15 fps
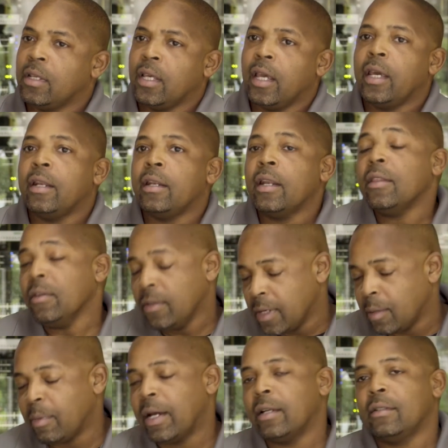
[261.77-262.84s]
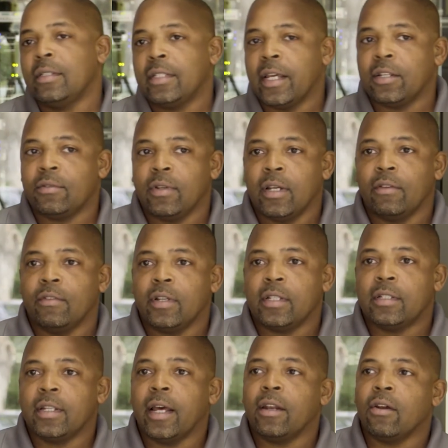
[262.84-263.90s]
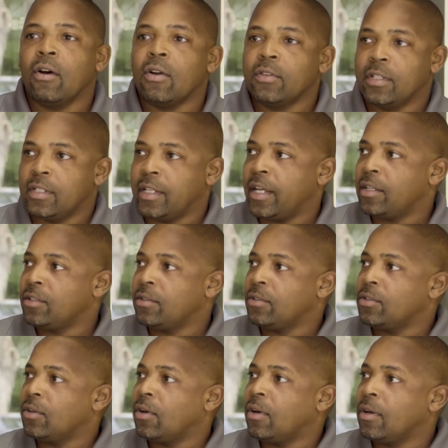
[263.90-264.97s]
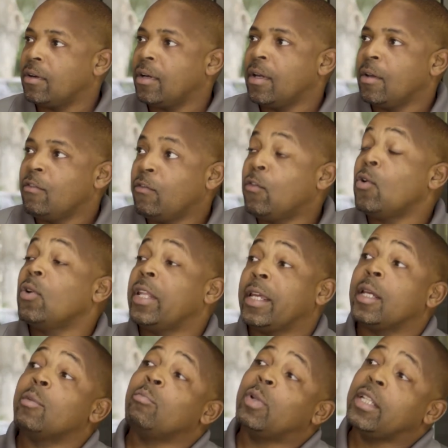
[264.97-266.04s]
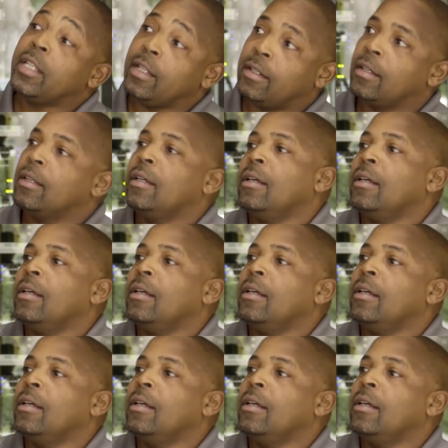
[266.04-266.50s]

And another thing about disaster recovery is not all disasters are full and complete